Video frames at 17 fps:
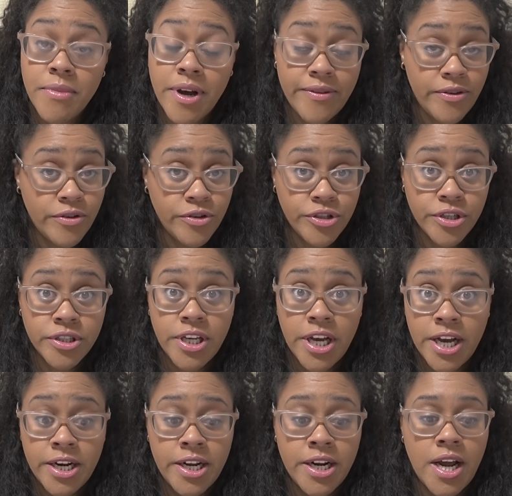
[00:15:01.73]
my future is
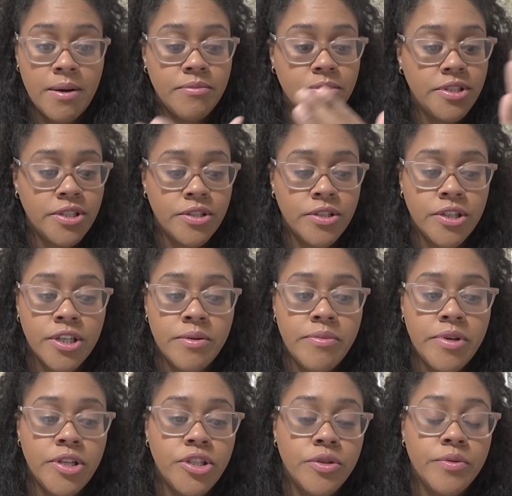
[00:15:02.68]
headed. I'm still going to
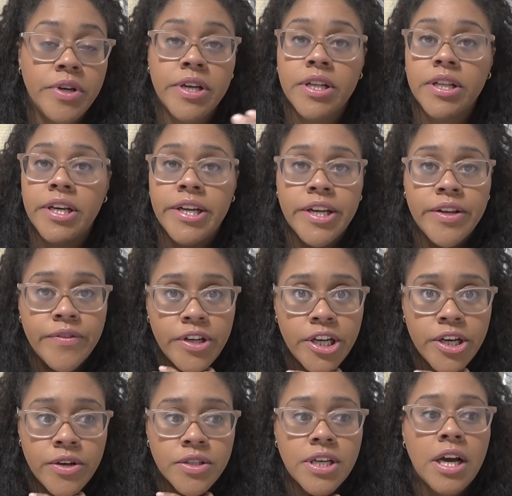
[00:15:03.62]
be doing cleaning videos.